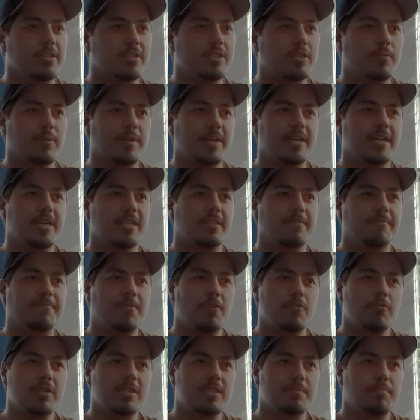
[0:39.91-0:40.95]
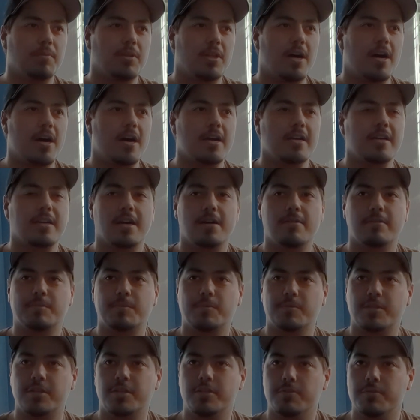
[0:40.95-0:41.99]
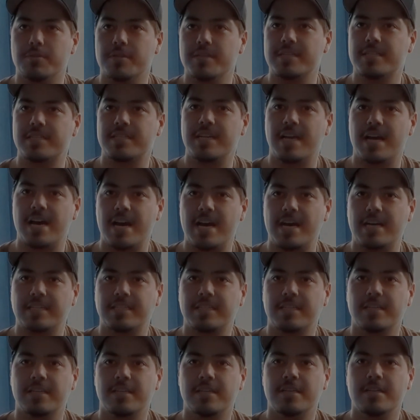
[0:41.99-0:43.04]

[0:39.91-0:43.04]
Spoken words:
So when I hit the focus block, I was supposed to do this task